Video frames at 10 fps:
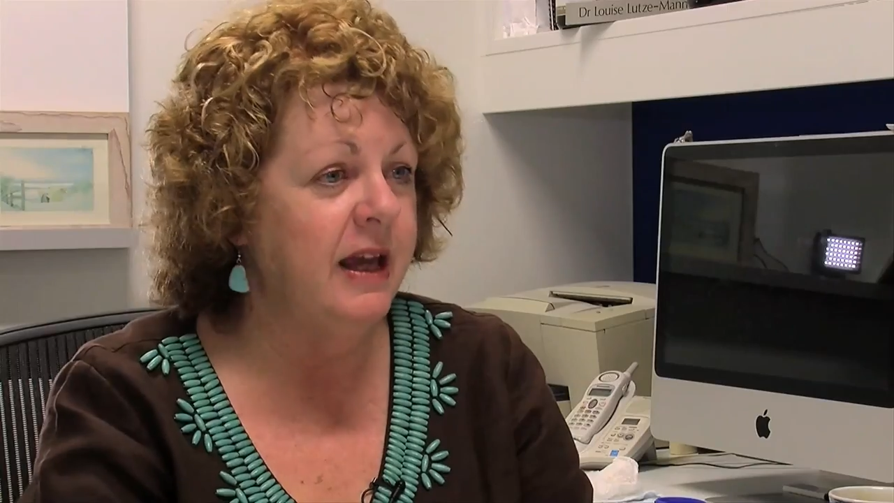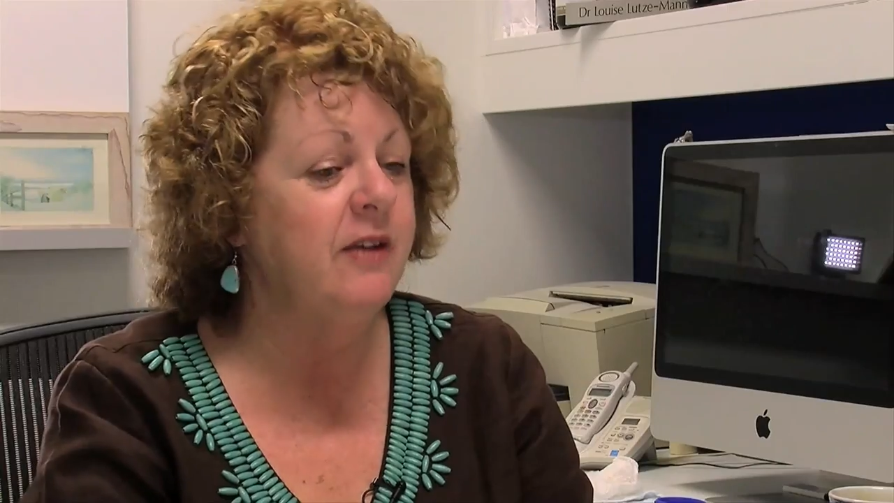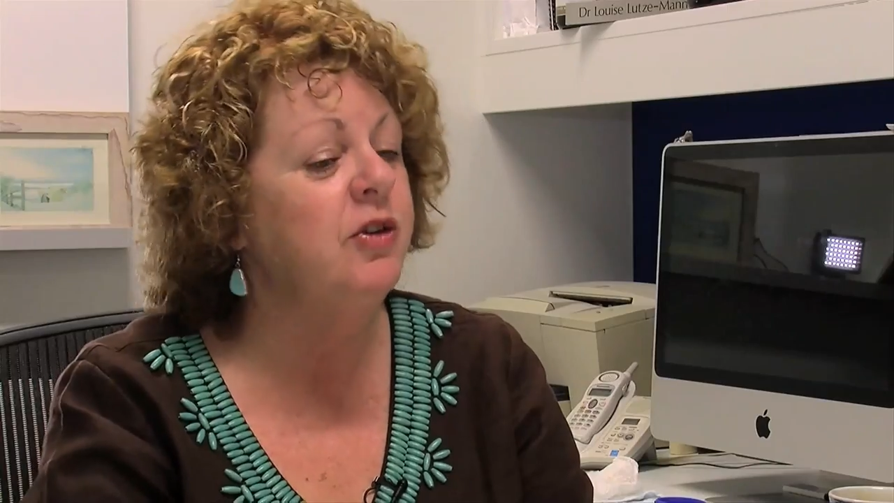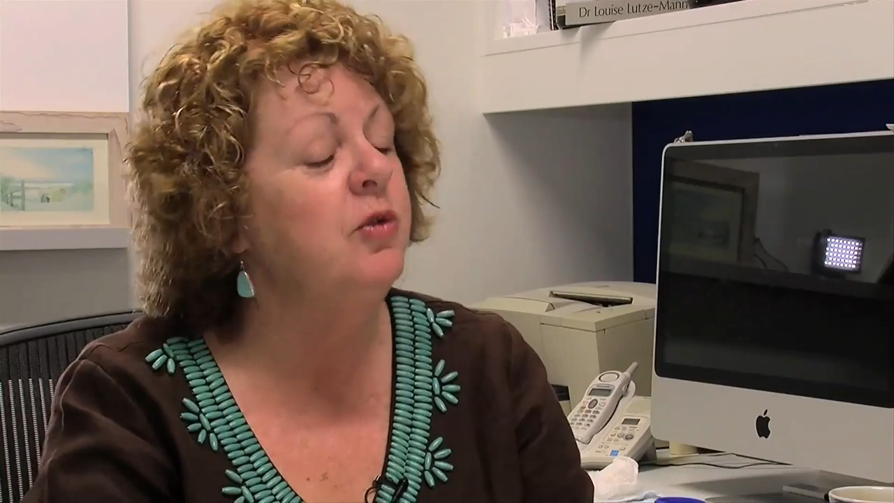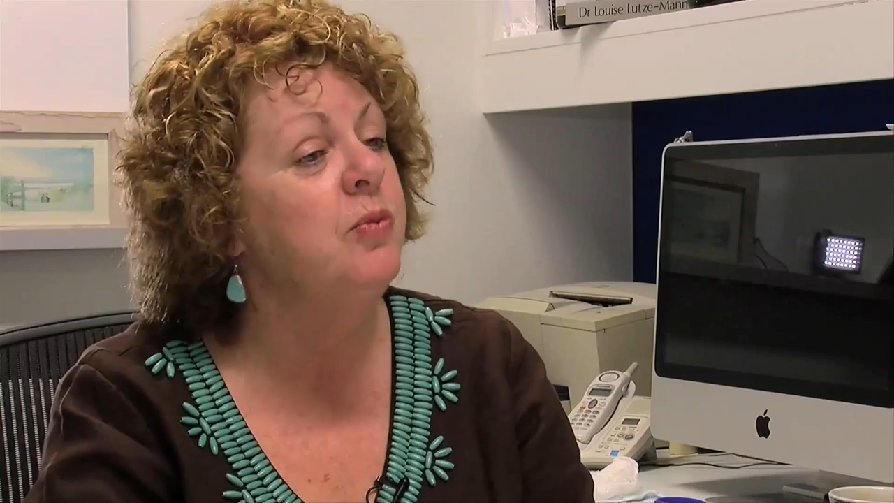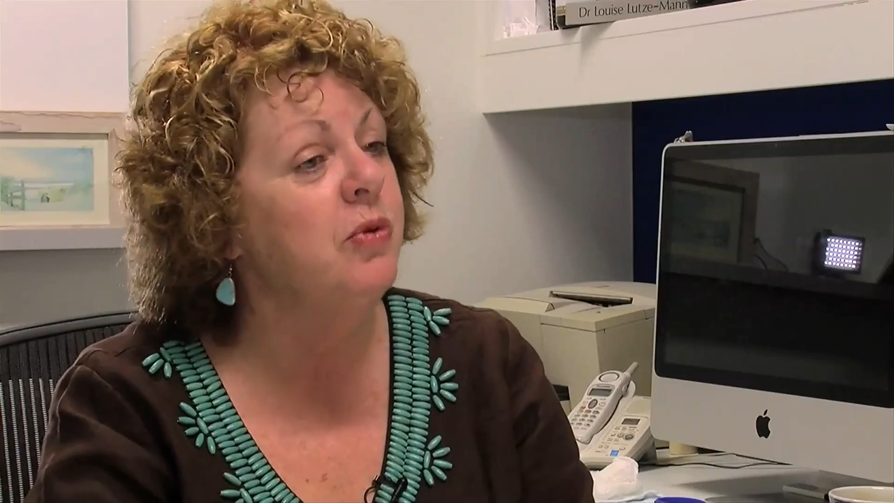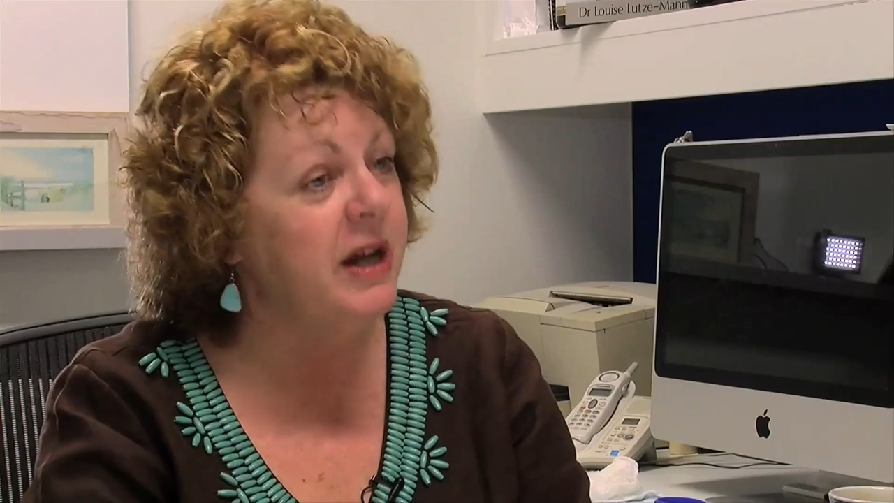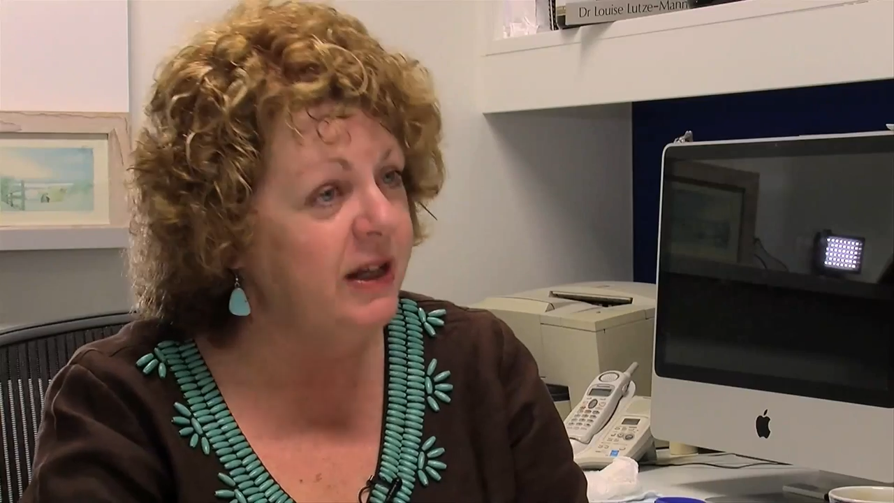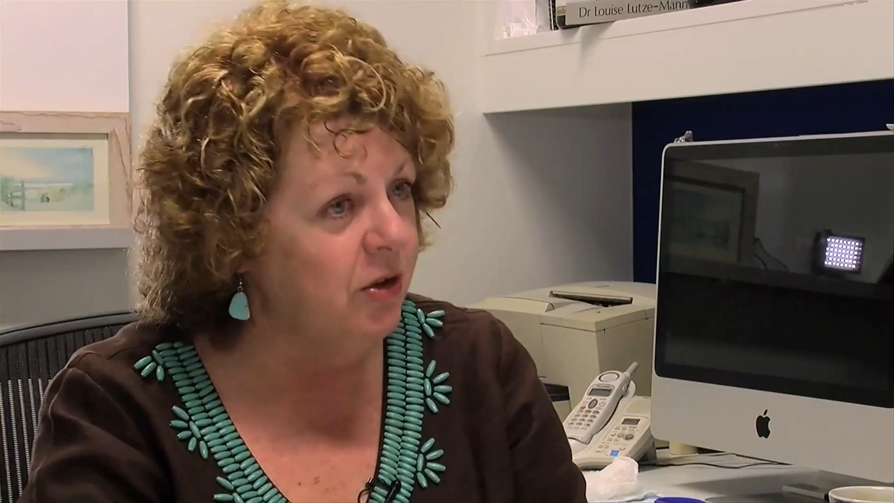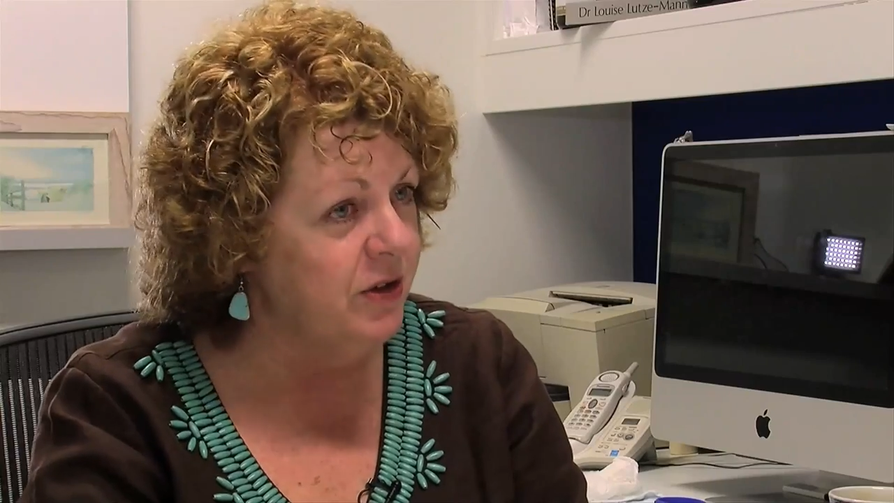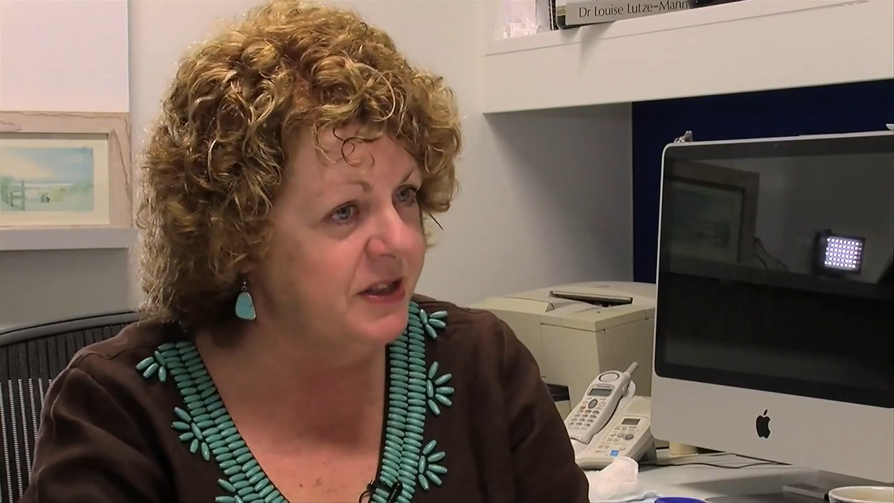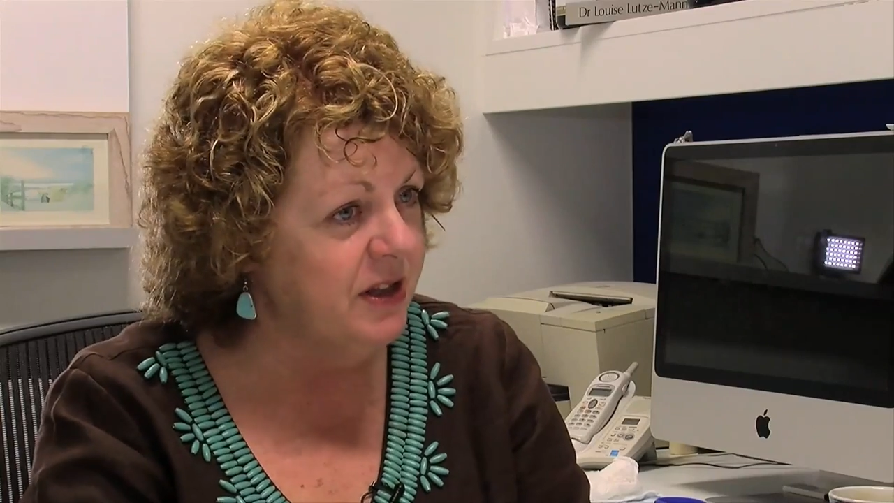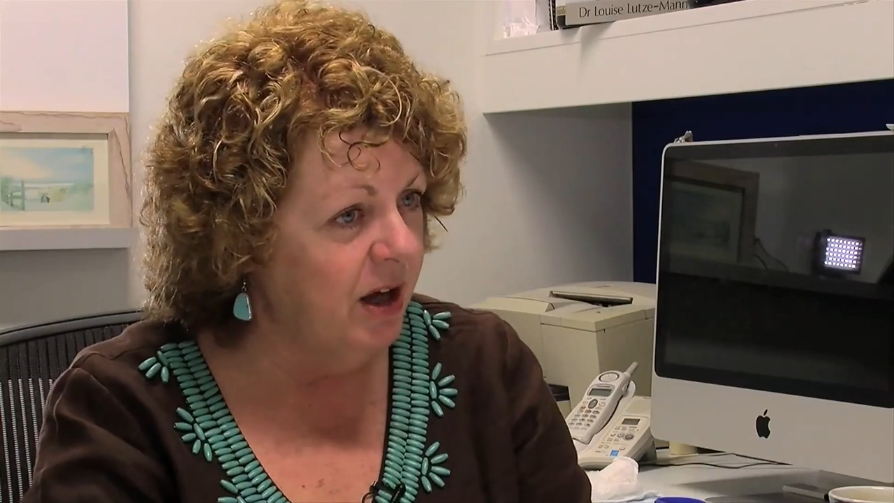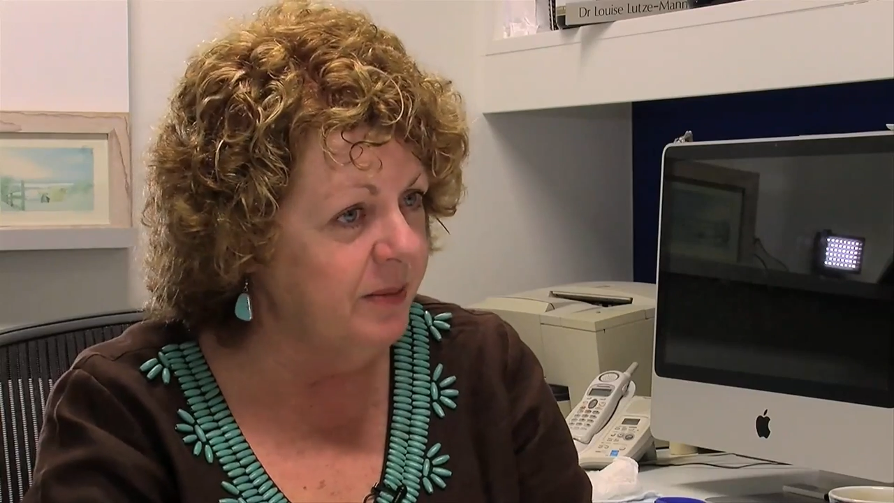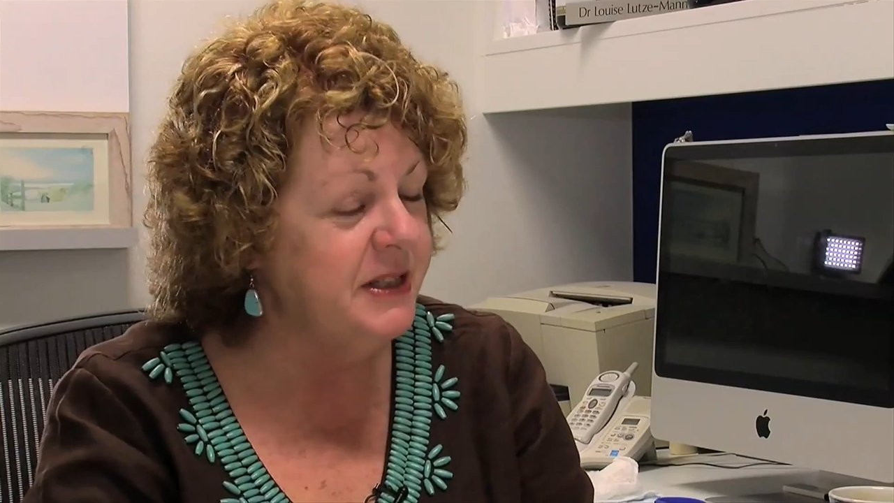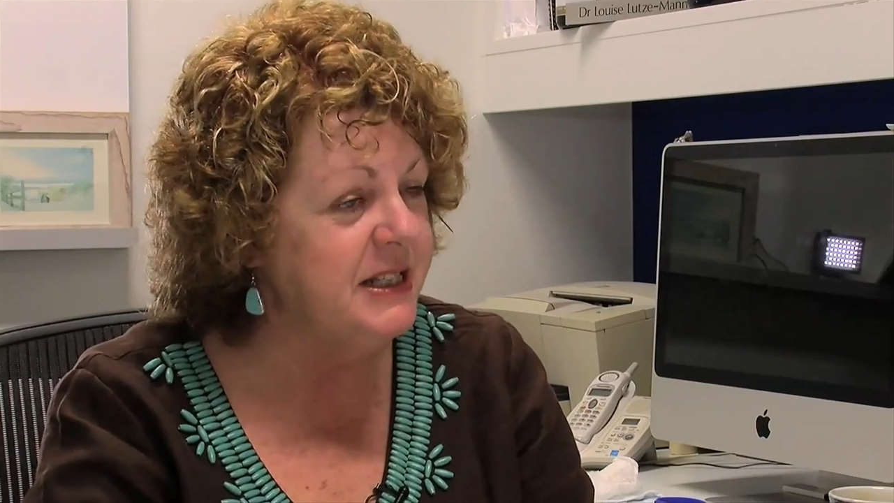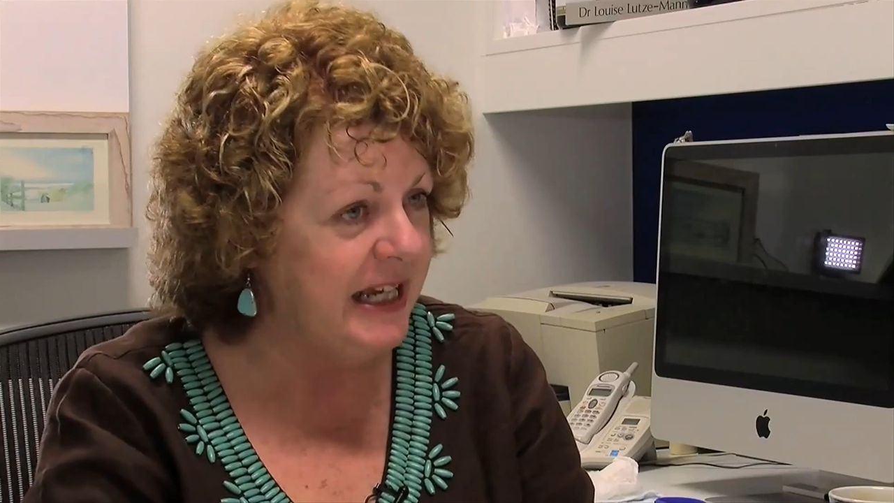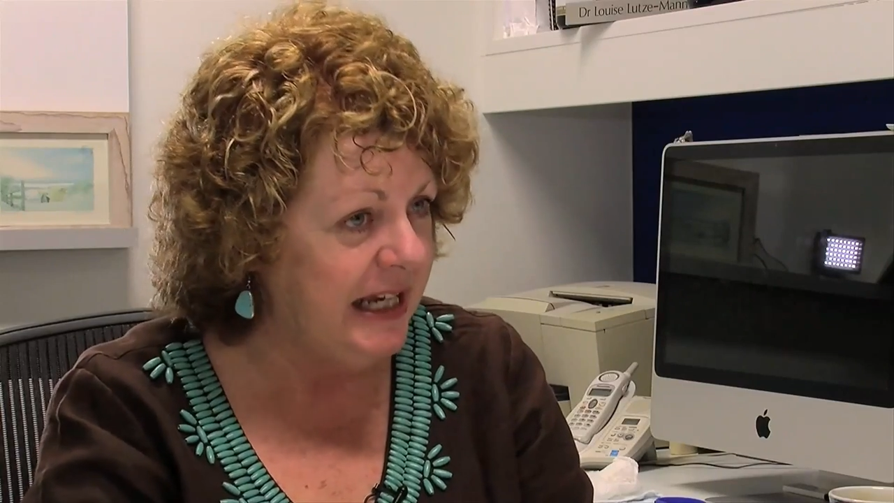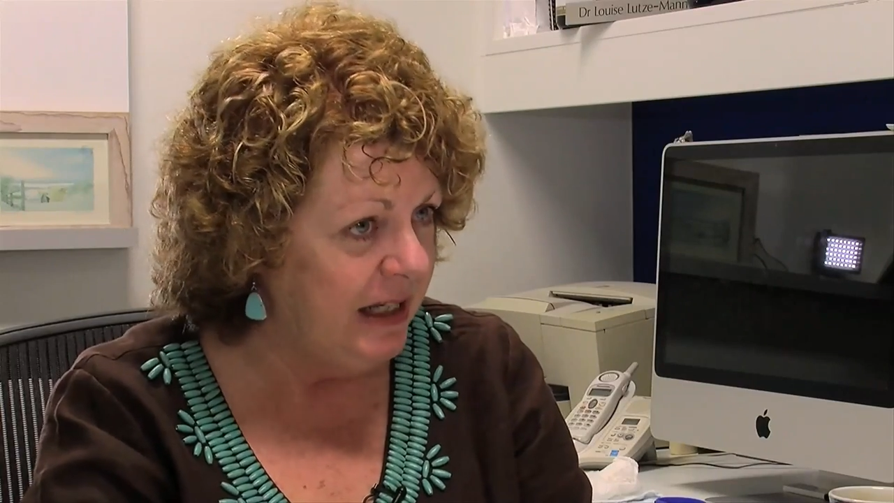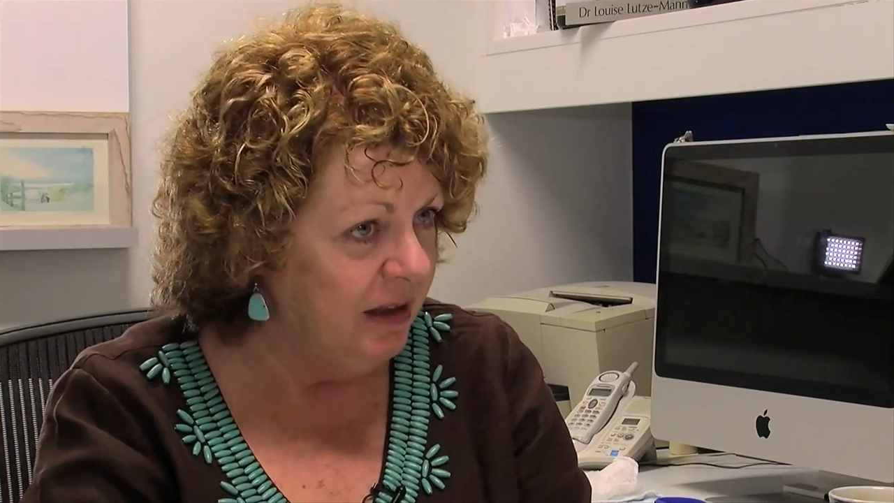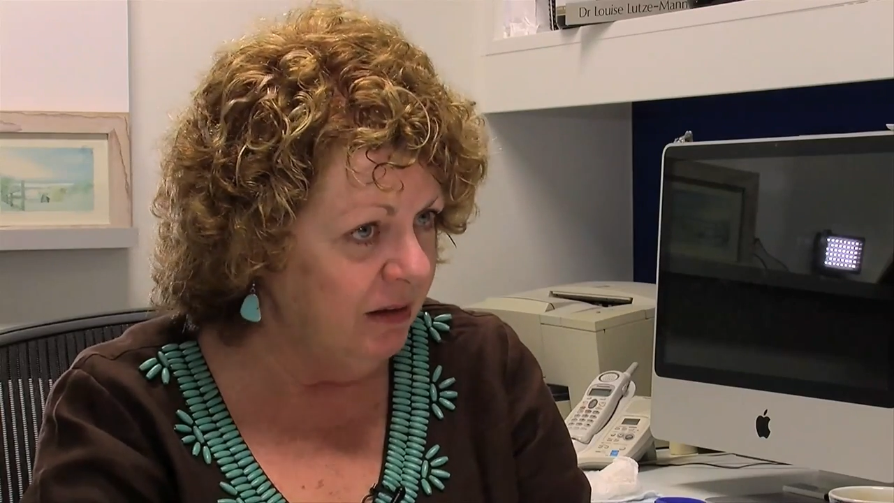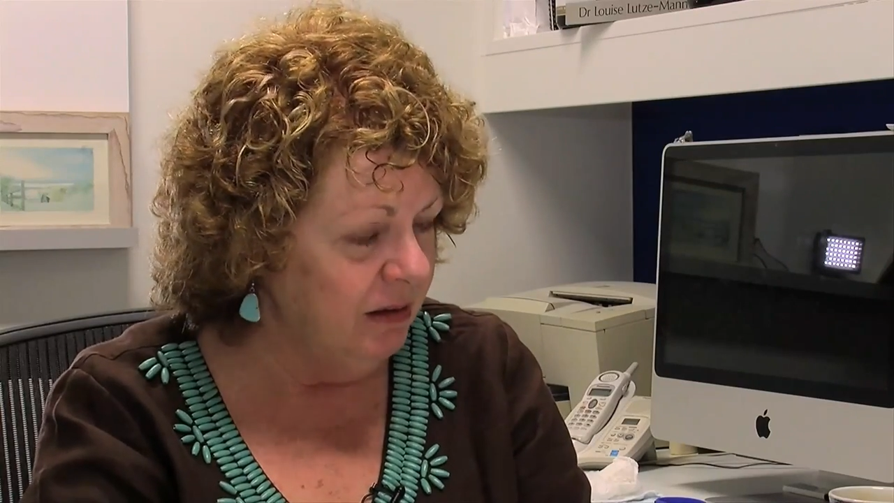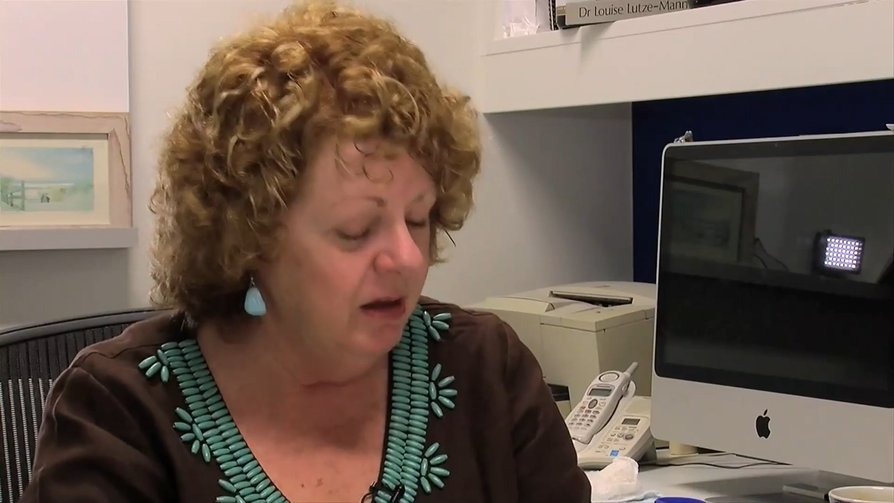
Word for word: if you bring your assignment in,